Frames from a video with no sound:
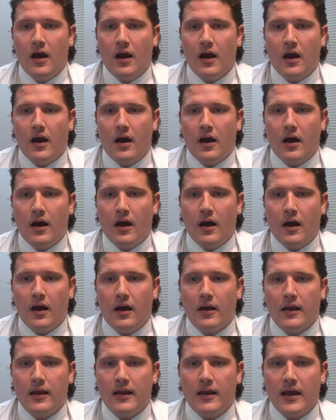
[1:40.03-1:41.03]

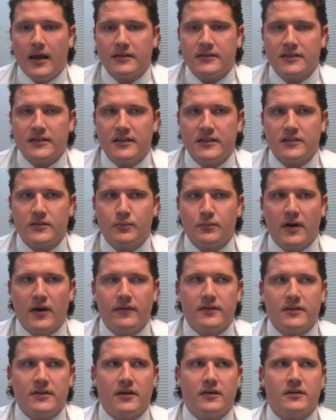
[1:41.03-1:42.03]
Uh, in essence,
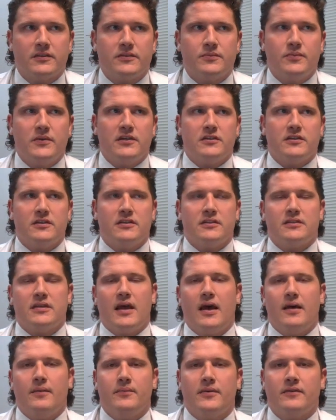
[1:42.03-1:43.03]
Prevotella species
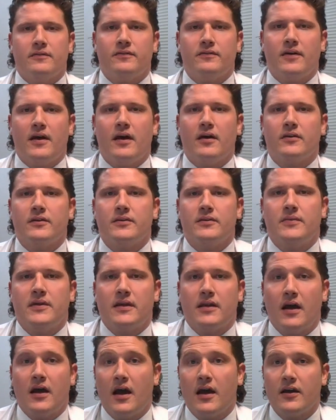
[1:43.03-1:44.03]
have been found to be
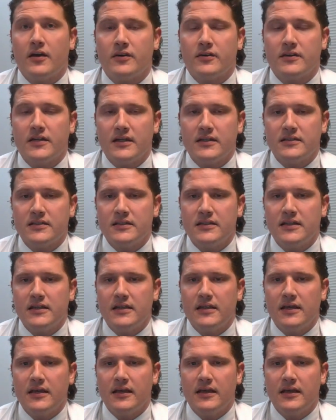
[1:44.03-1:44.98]
in higher density